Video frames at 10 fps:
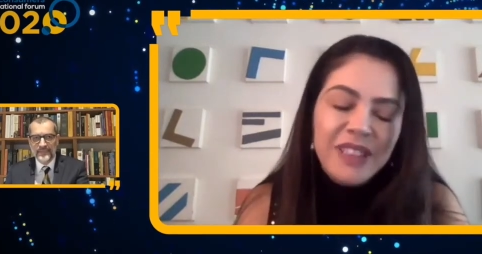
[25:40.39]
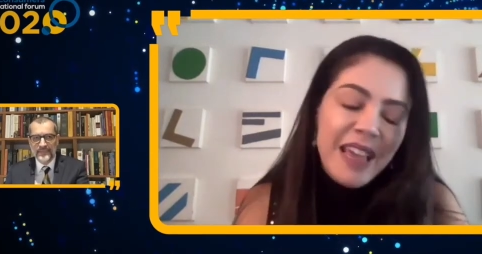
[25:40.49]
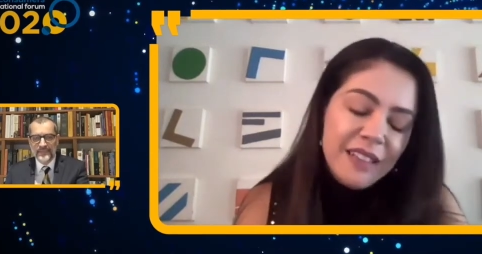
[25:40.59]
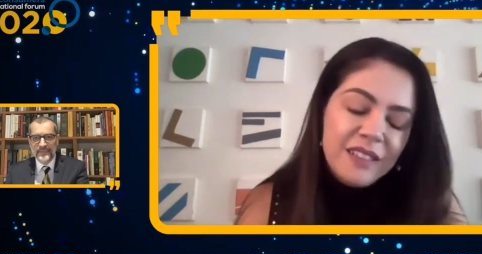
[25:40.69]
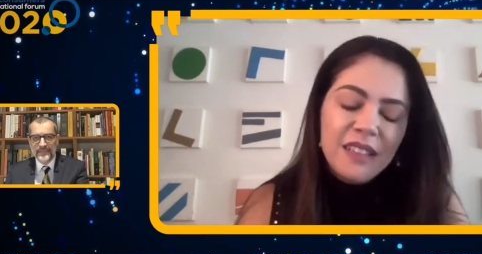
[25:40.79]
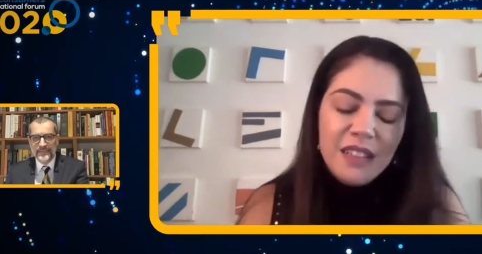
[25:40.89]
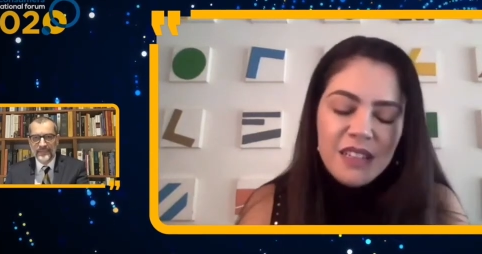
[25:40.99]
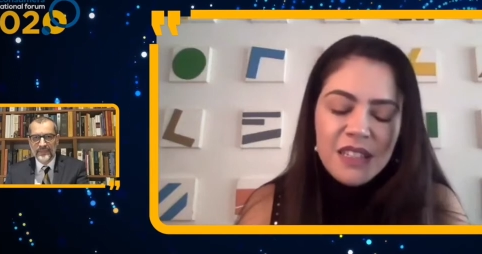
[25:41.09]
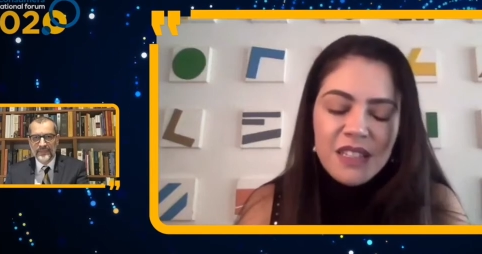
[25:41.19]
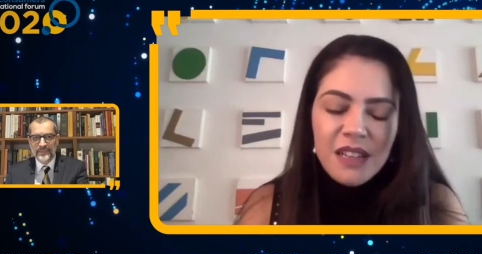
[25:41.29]
Speaker 1: that
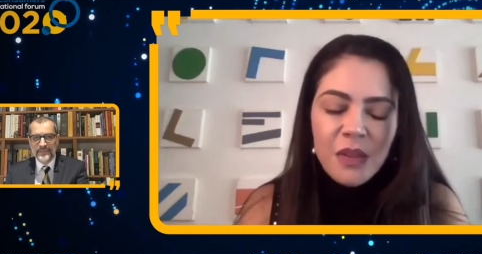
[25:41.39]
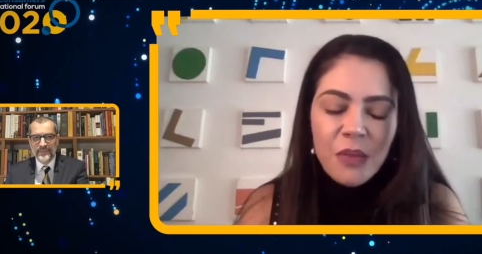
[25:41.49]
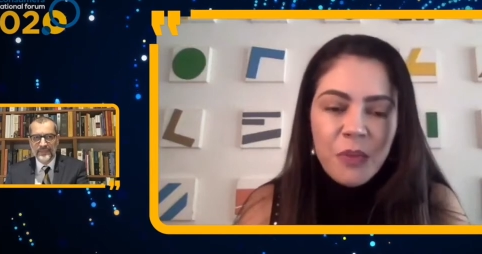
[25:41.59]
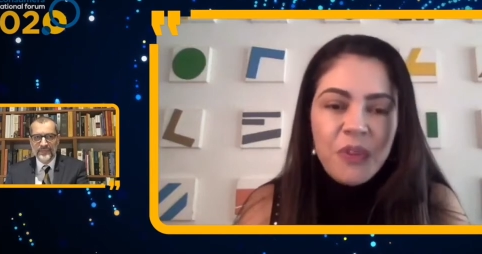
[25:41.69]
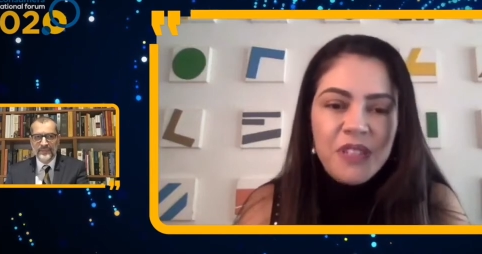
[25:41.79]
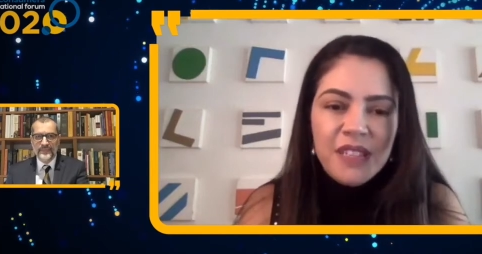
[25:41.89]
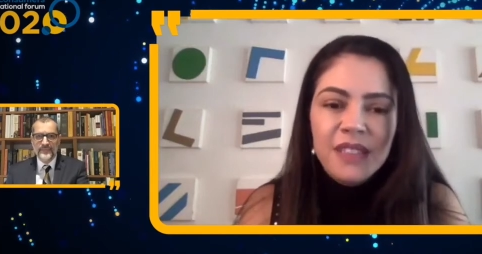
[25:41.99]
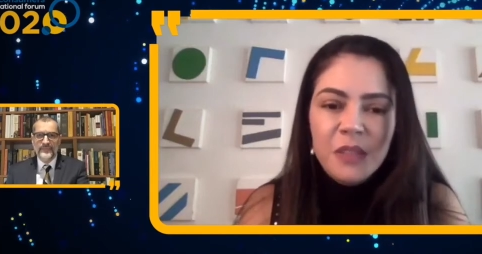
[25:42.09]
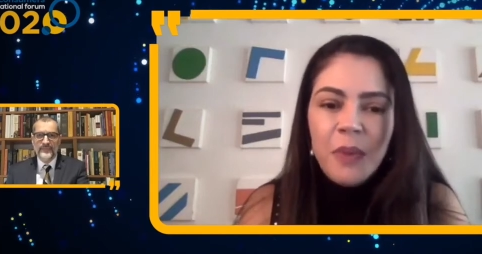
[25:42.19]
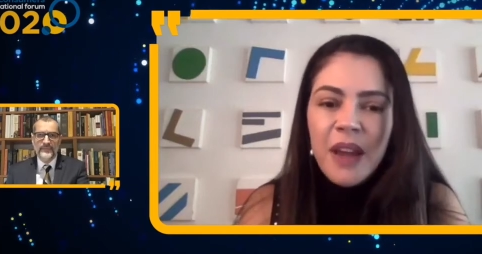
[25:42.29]
is uh,
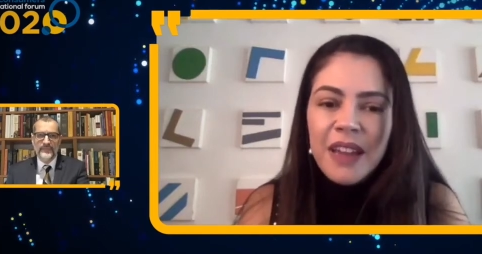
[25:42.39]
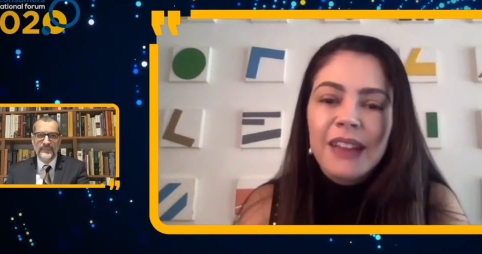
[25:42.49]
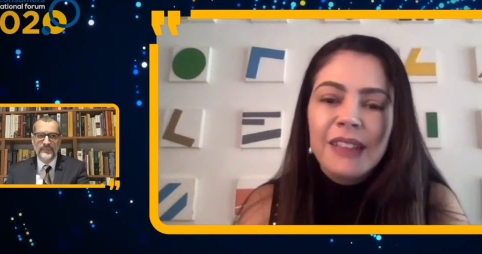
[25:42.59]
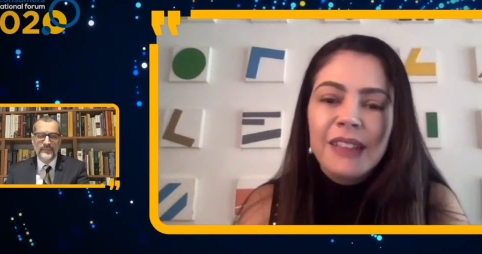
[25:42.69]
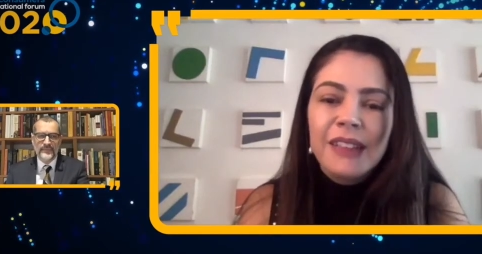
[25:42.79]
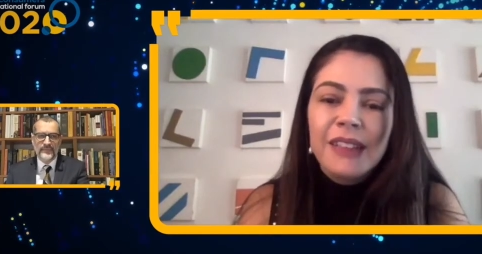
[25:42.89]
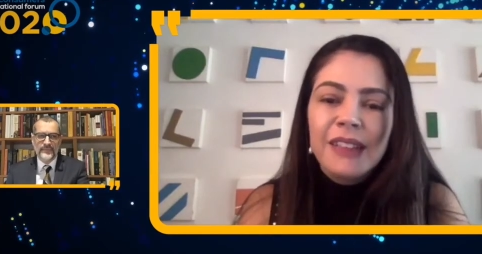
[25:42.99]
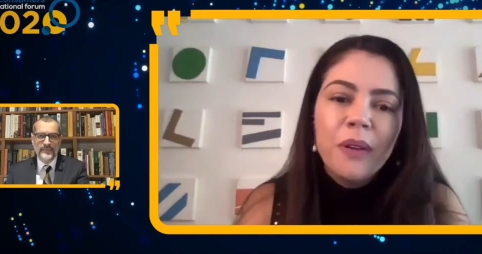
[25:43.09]
represented by Anatel.